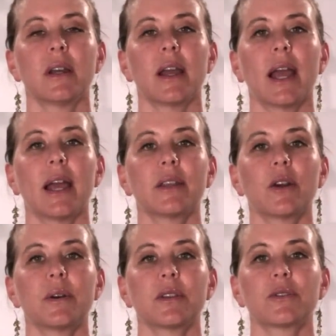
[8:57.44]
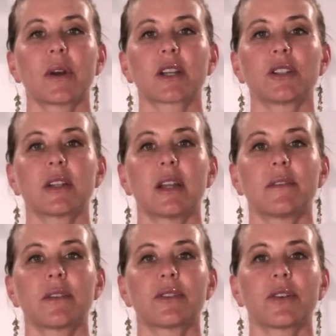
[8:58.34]
and go in the direction again of the
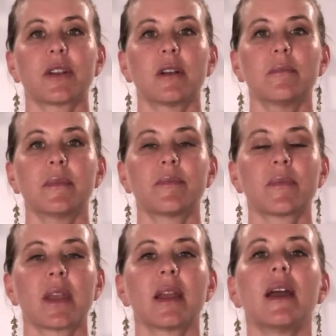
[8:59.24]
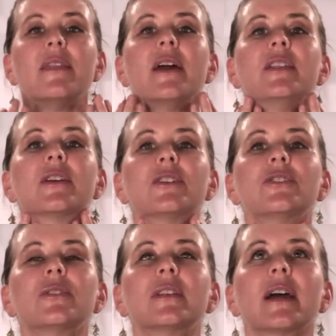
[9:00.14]
sternum. And then you can do
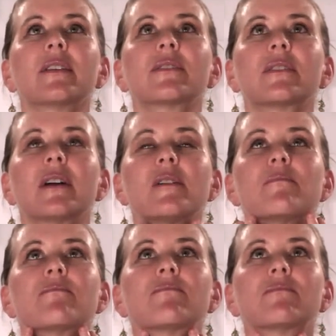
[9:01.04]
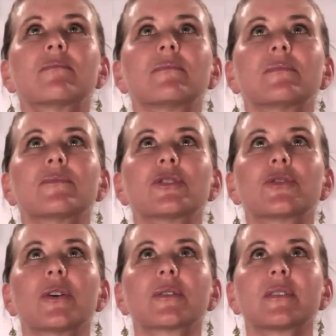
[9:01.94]
the nice
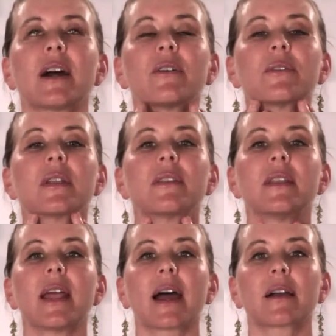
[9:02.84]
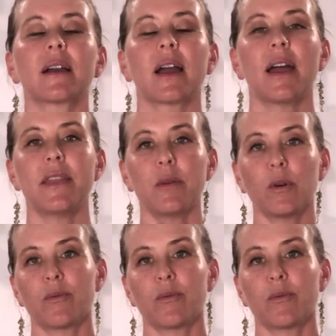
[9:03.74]
strokes down the neck. And then we'll